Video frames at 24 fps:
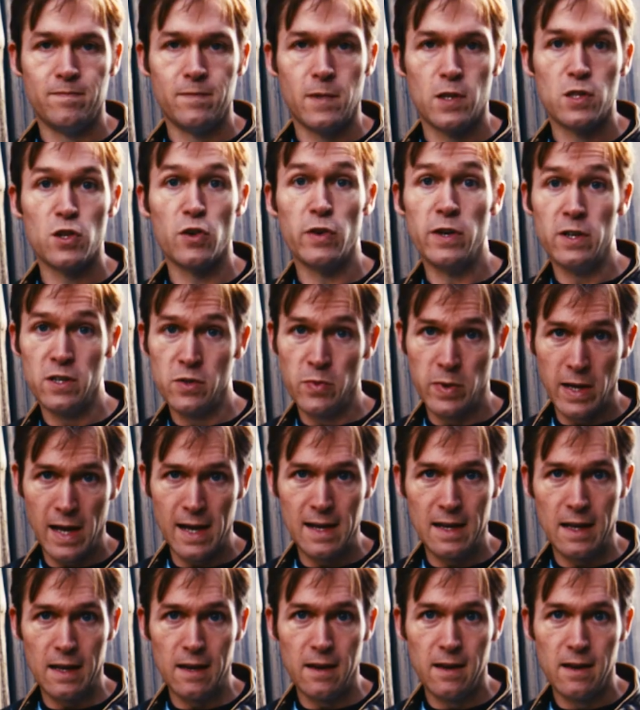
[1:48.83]
So here's what I
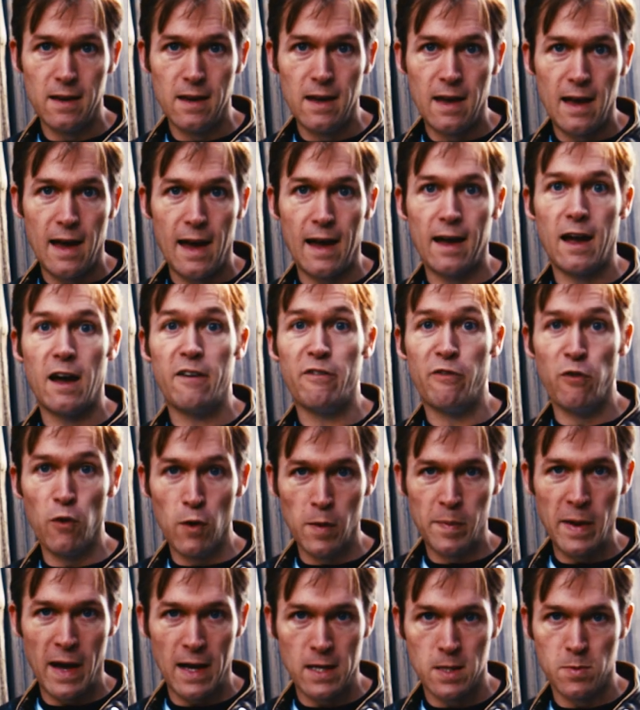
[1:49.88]
did. I got 4
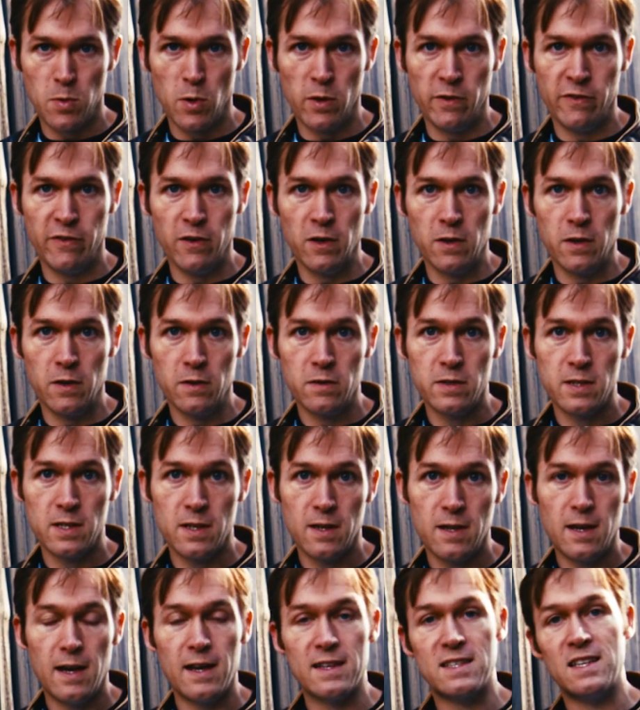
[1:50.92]
passport photos.
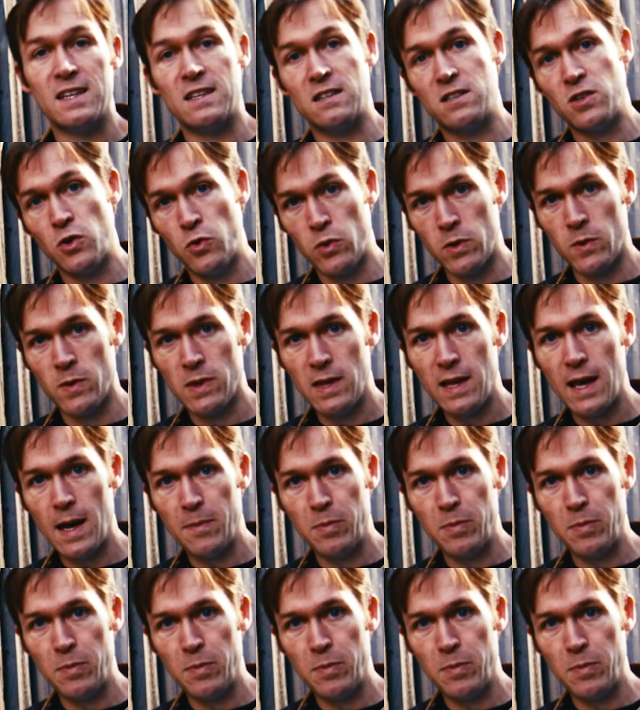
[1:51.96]
I sent 2 in with the